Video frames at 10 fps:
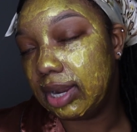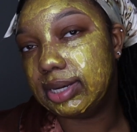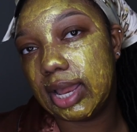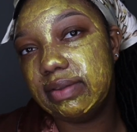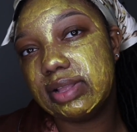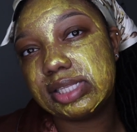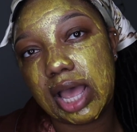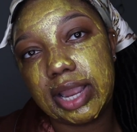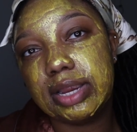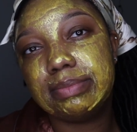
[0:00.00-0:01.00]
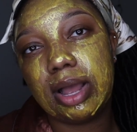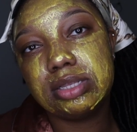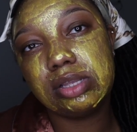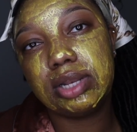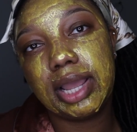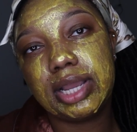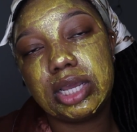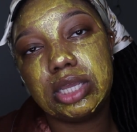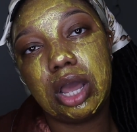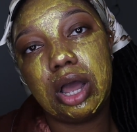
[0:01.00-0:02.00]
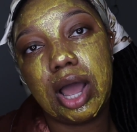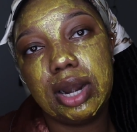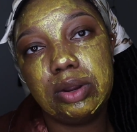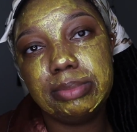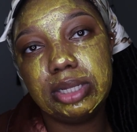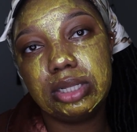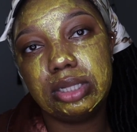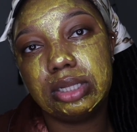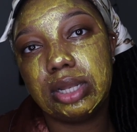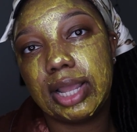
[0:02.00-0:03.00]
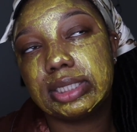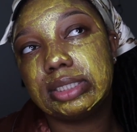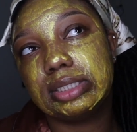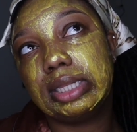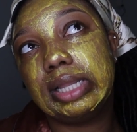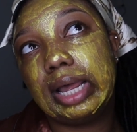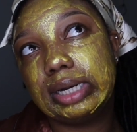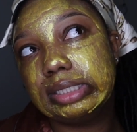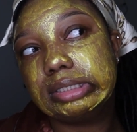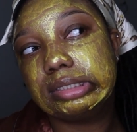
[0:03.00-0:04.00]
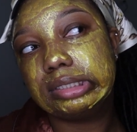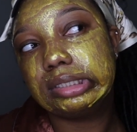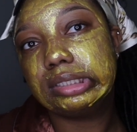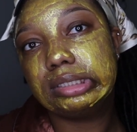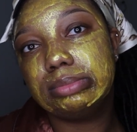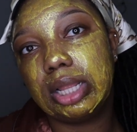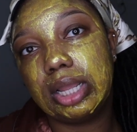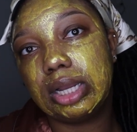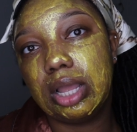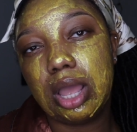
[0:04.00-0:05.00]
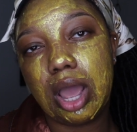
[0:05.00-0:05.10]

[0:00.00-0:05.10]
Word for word: not even tired, but also like, y'all, I don't be like a lot of the time, like